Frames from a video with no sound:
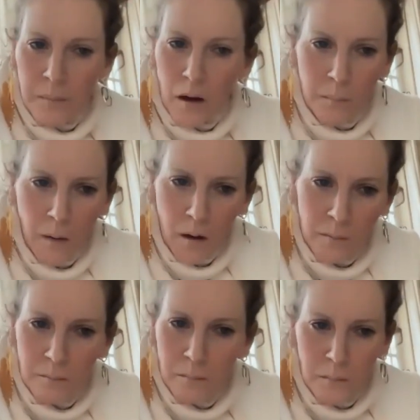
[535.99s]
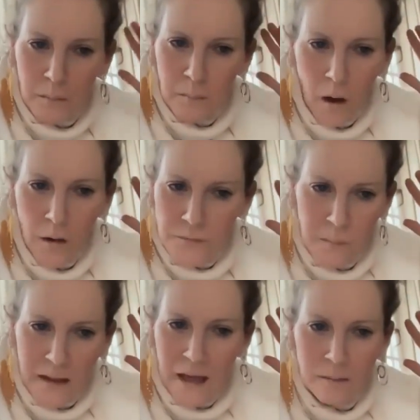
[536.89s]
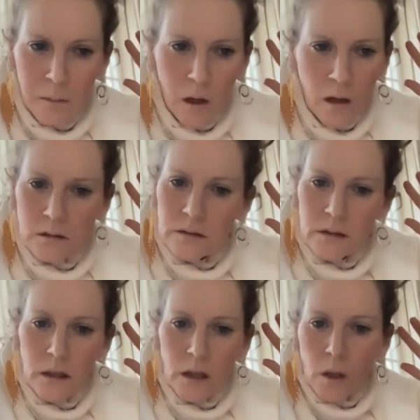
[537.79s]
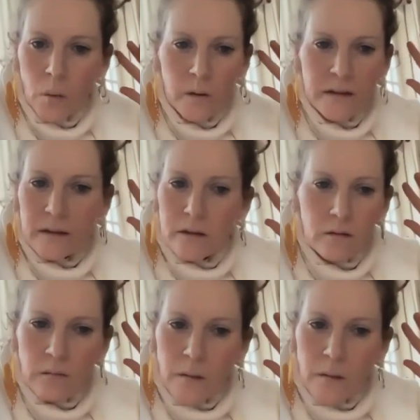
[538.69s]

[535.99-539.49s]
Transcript: But apart when, when after my nan passed, we didn't.